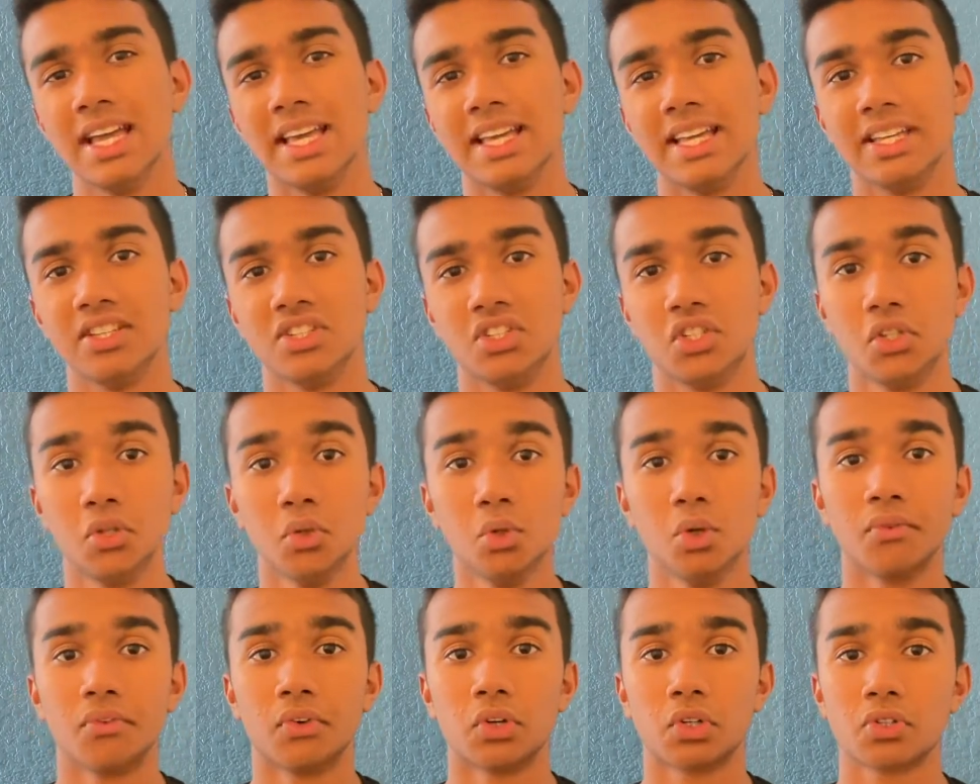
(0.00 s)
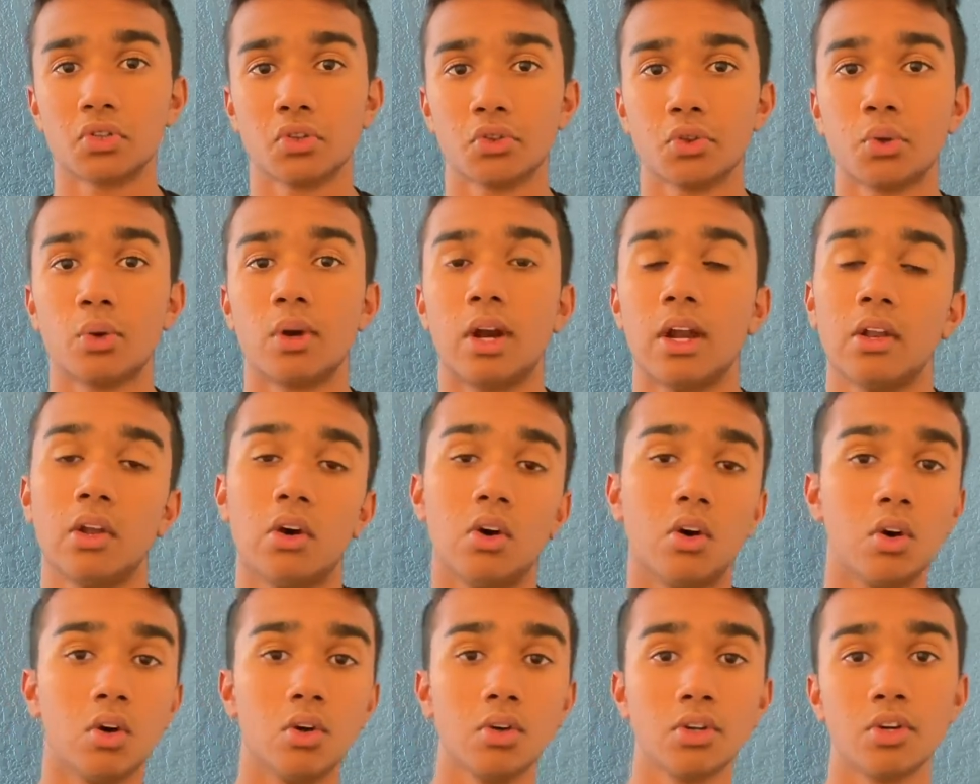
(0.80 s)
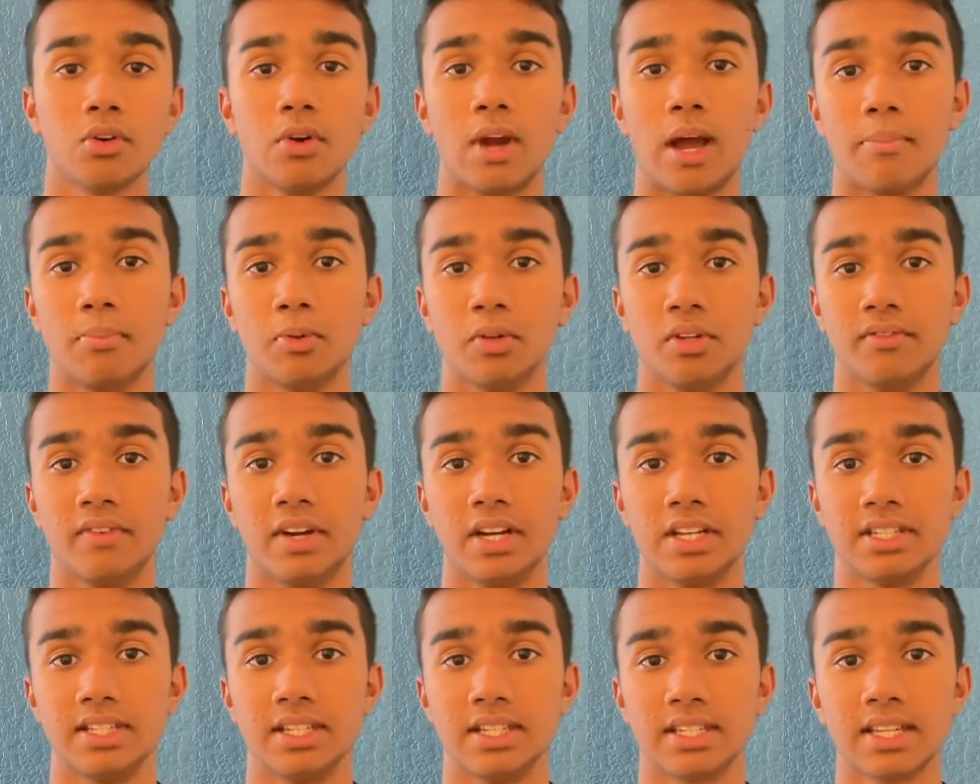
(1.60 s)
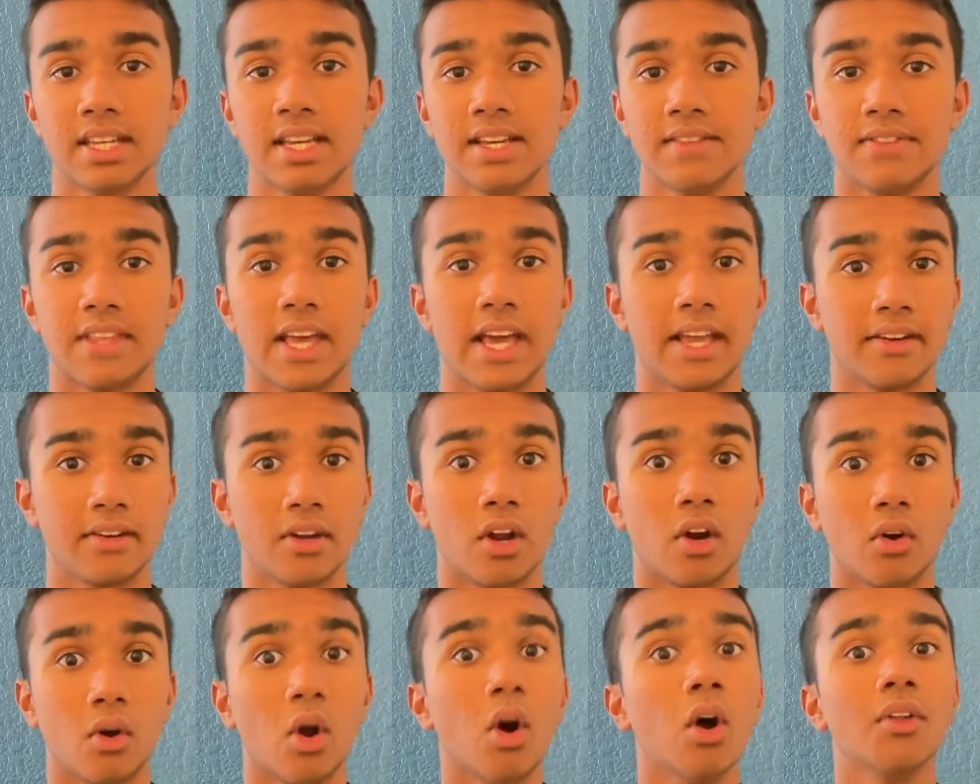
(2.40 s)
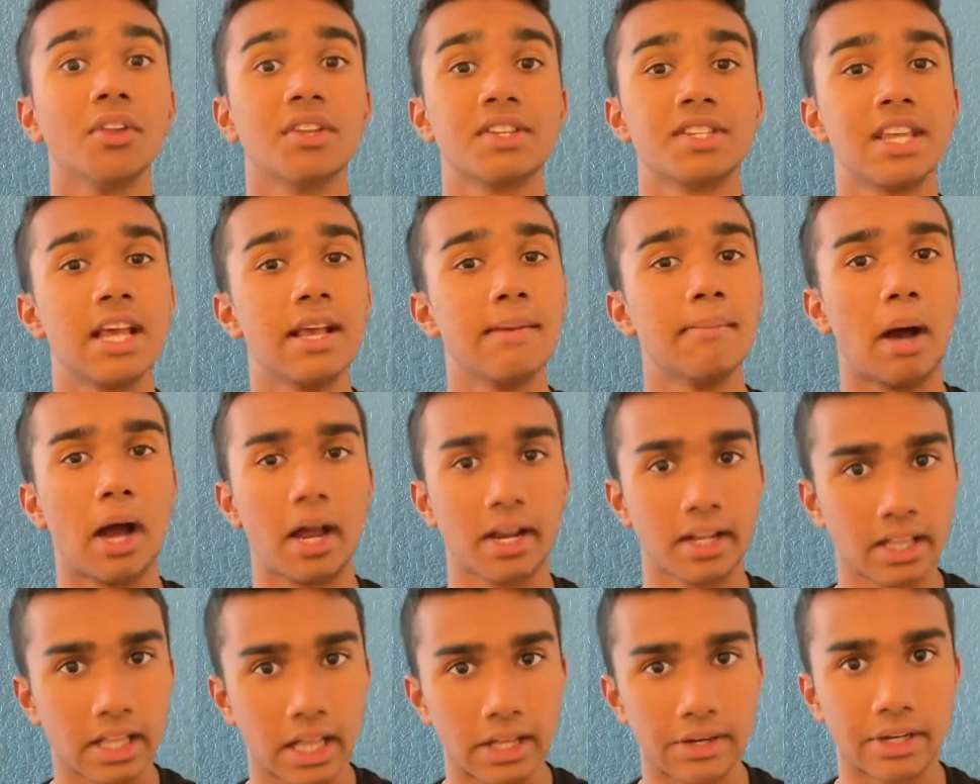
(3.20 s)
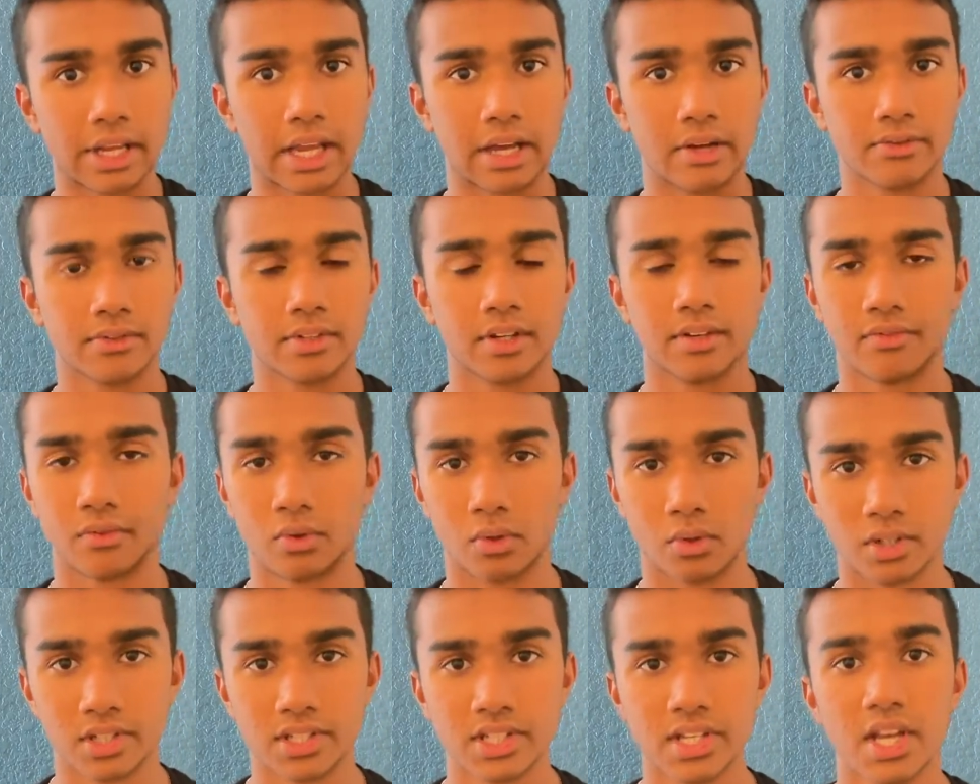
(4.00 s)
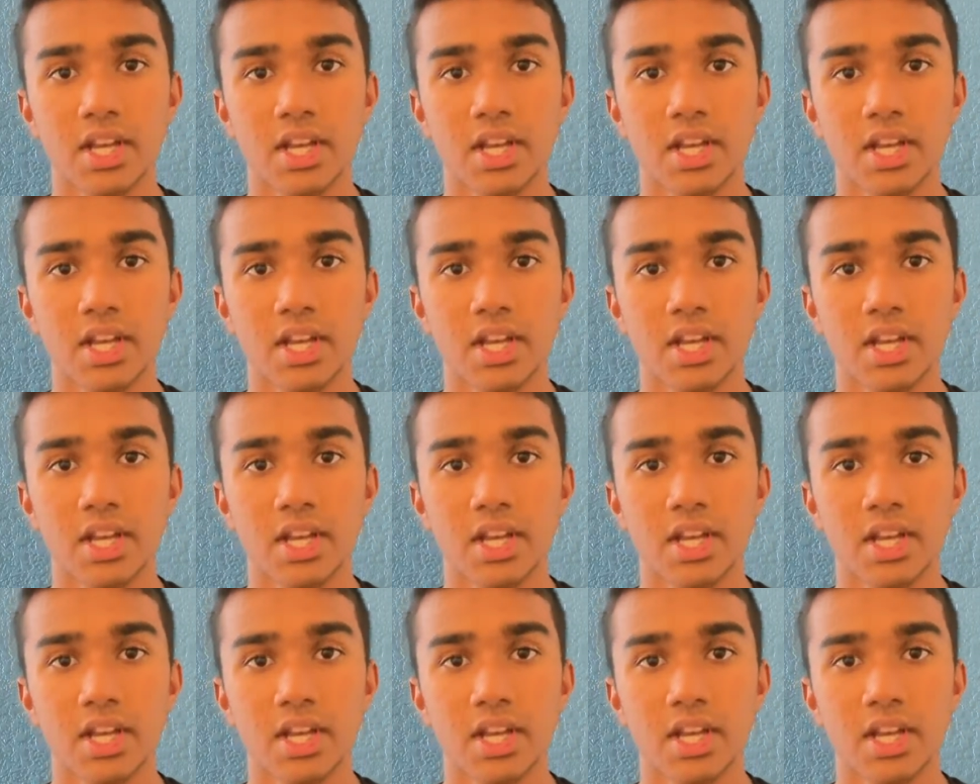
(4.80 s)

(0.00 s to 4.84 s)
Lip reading: is universal throughout all your Apple devices that are on the same Icloud account, of course.